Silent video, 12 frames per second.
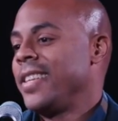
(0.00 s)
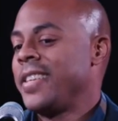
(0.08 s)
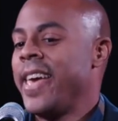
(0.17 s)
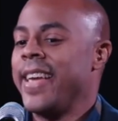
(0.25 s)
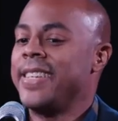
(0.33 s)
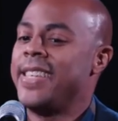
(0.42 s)

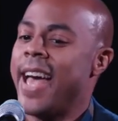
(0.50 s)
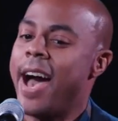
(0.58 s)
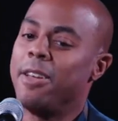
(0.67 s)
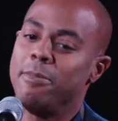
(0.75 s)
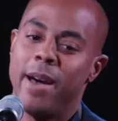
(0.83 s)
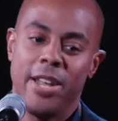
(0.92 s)
take
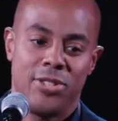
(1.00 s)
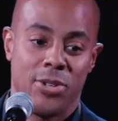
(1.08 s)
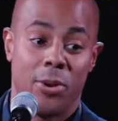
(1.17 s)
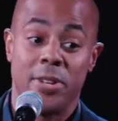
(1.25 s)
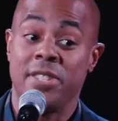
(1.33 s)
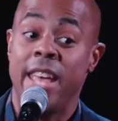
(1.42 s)
down my
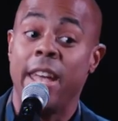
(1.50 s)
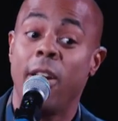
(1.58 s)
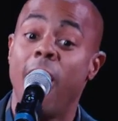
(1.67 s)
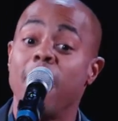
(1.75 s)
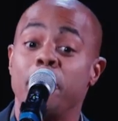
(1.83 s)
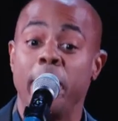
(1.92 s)
shorts, take
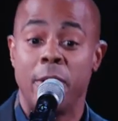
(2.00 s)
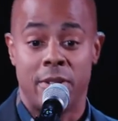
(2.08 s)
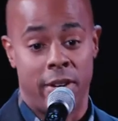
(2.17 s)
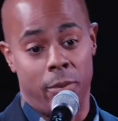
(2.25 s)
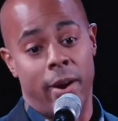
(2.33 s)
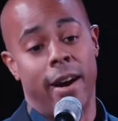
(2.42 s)
off Peter's
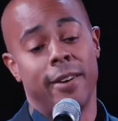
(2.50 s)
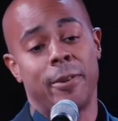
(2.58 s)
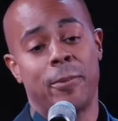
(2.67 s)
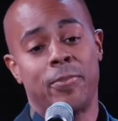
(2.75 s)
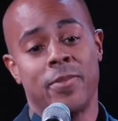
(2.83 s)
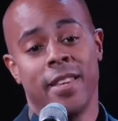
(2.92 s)
underwear,
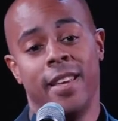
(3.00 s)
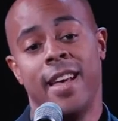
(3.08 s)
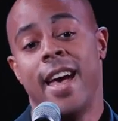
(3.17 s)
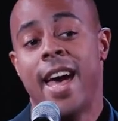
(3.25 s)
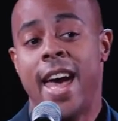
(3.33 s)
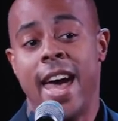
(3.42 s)

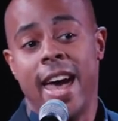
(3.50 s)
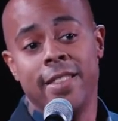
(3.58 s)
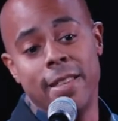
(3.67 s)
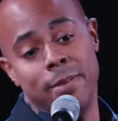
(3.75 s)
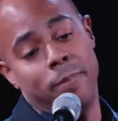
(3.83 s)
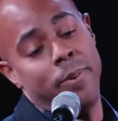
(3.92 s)

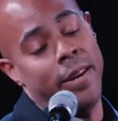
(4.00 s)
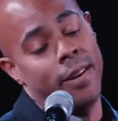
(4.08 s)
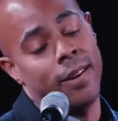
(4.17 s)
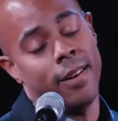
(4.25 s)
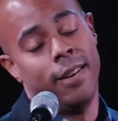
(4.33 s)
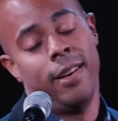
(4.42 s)
hand them to
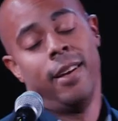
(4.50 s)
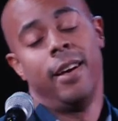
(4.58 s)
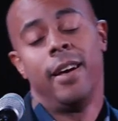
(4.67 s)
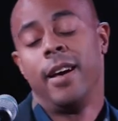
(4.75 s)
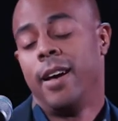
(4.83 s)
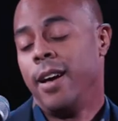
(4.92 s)
Peter,
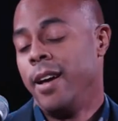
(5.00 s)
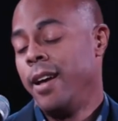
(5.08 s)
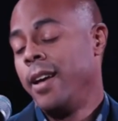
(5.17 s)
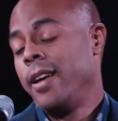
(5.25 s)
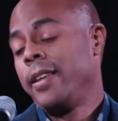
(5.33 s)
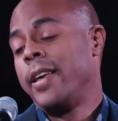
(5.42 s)

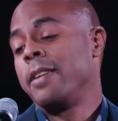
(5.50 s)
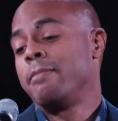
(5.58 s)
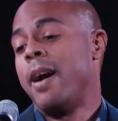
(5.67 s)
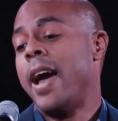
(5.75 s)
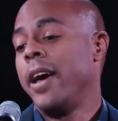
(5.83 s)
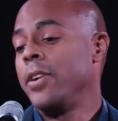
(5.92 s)
get
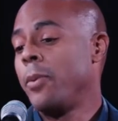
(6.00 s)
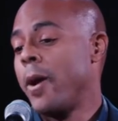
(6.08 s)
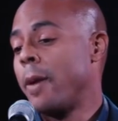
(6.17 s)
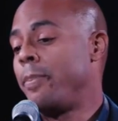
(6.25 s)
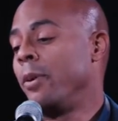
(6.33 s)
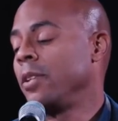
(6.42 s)
my
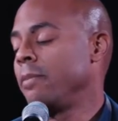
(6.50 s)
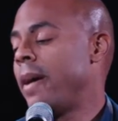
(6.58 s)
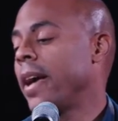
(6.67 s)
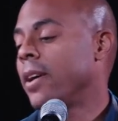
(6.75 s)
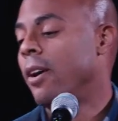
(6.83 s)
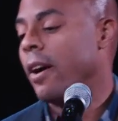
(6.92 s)
underwear, pull them
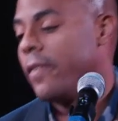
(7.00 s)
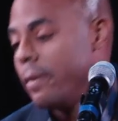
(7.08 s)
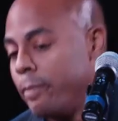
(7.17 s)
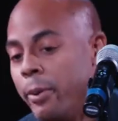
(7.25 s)
back on, then